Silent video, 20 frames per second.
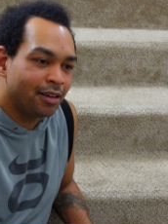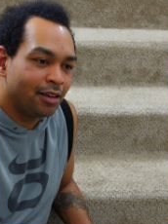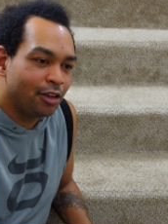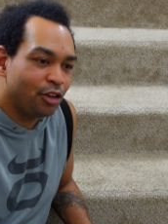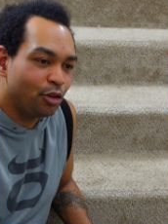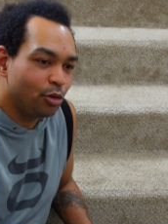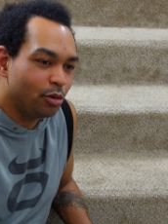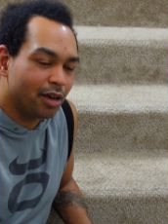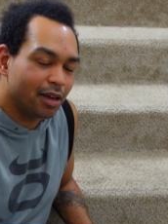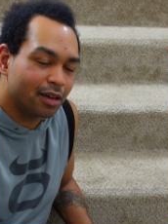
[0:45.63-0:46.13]

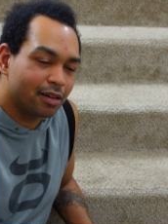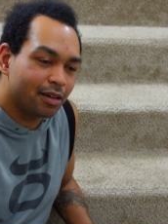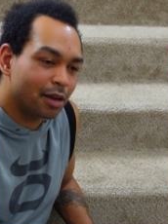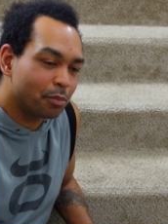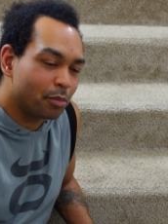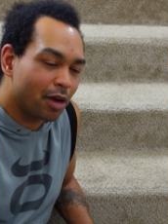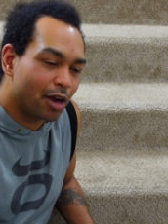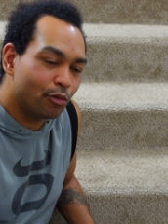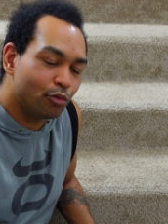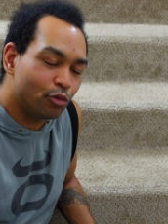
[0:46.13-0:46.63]
You act like
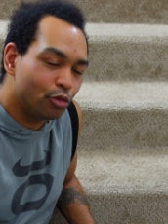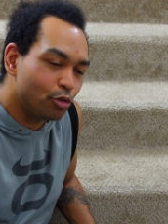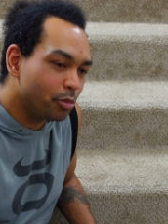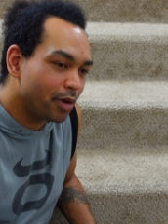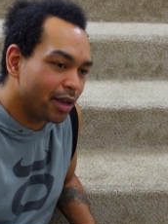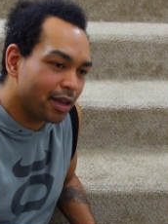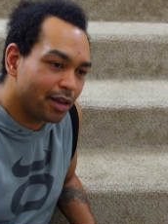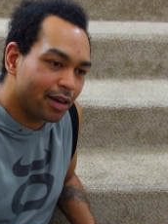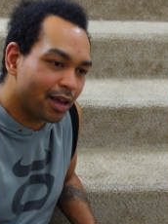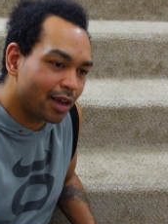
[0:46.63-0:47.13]
my
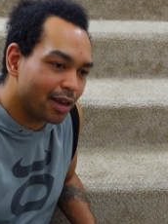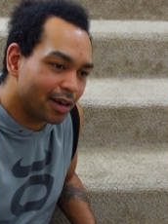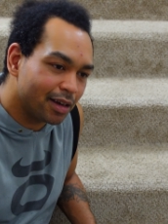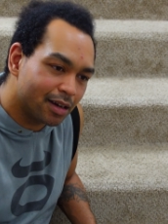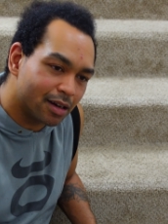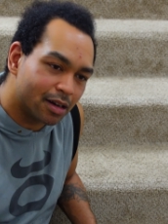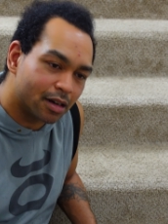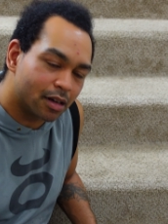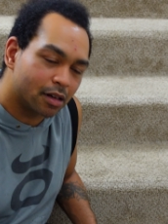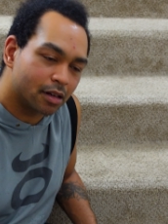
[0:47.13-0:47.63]
roommate not
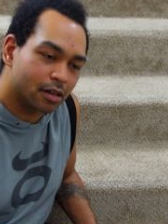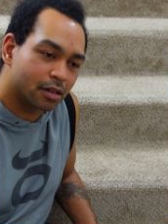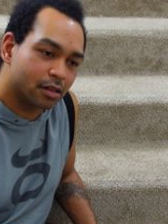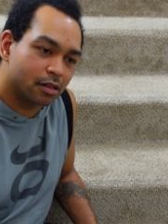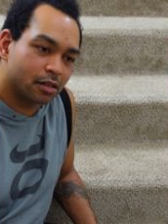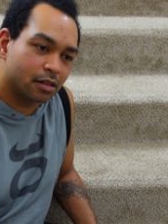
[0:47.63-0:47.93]
here.